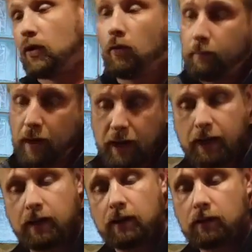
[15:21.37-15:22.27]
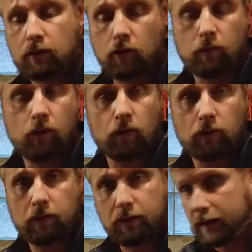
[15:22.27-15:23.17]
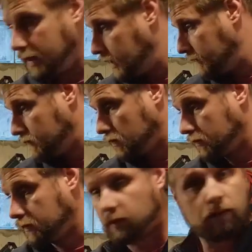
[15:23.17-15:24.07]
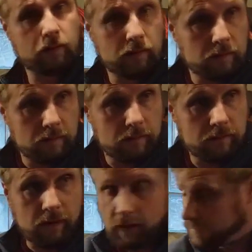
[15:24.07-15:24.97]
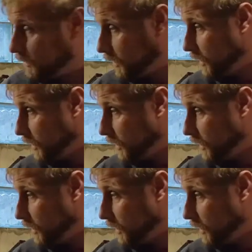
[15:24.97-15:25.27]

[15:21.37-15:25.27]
don't buy Kobalt 80 volt stuff.